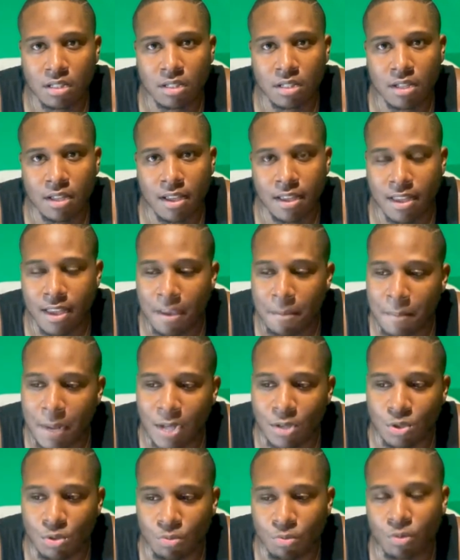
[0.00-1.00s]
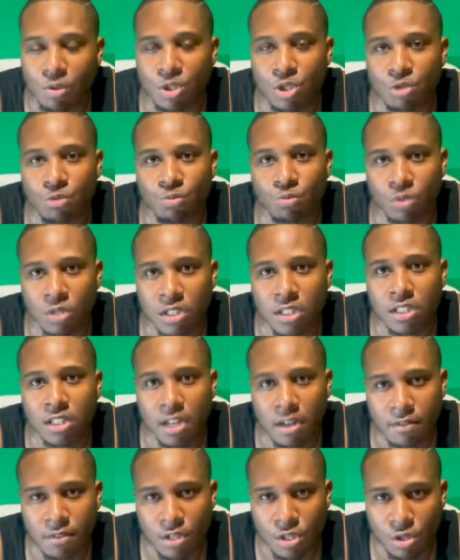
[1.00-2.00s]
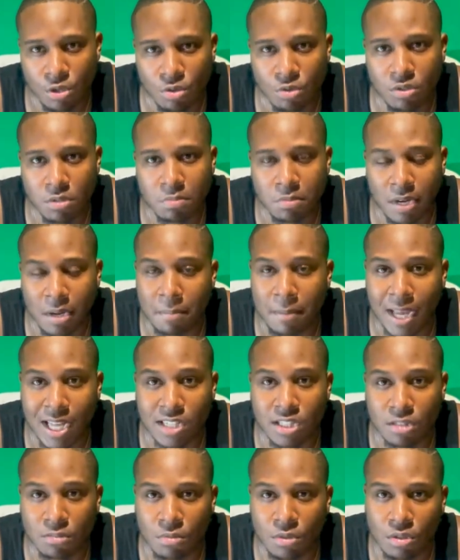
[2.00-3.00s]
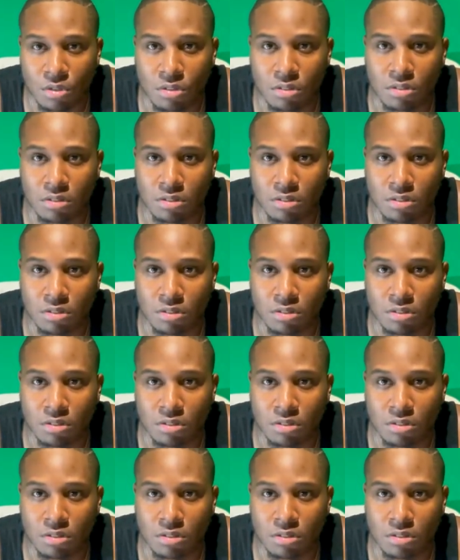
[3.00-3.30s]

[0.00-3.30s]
And get back to what you really love to do, is play basketball.